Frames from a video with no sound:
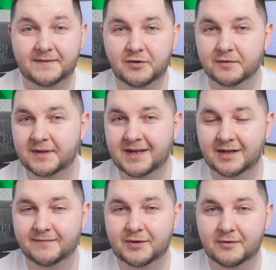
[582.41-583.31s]
If you're
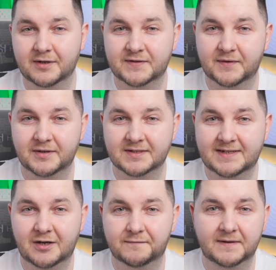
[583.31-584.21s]
thinking of doing this for
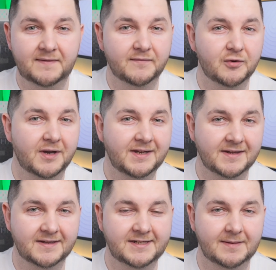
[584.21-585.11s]
yourself, if you've got any
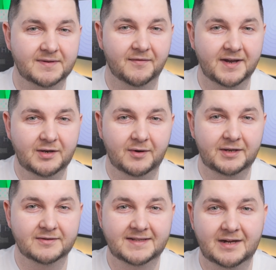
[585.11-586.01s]
other tips for anyone
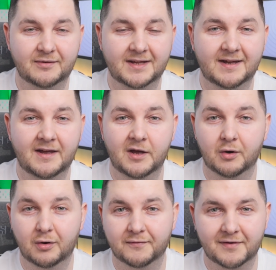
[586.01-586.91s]
else down there
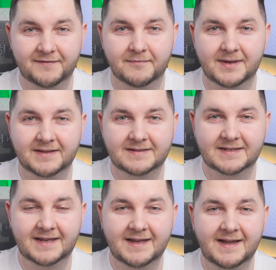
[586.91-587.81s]
or for even me to
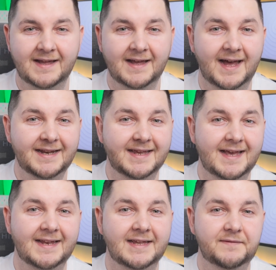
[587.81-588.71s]
see. And
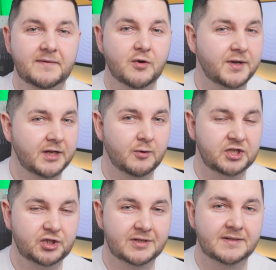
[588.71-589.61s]
again, if you've got any
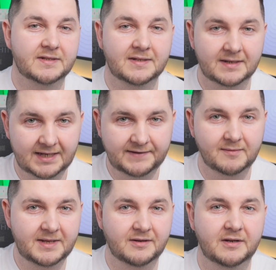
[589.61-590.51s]
questions, leave
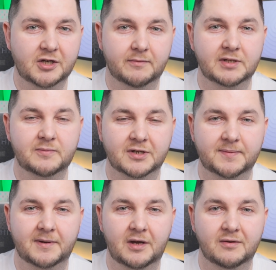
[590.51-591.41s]
them down in the comments box
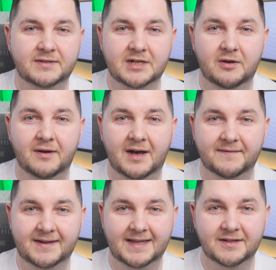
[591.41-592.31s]
below so I
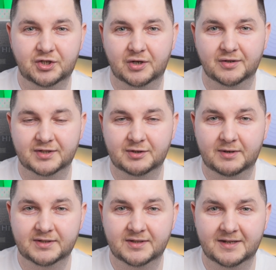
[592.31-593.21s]
get the chance to
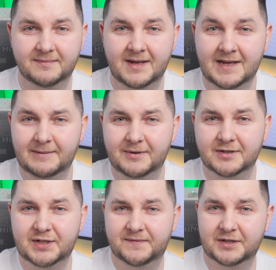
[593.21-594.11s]
answer them
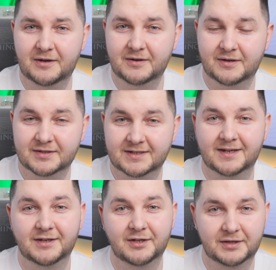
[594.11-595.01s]
because if you don't ask,
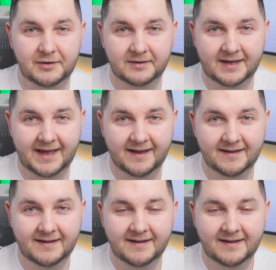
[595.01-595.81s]
you don't get.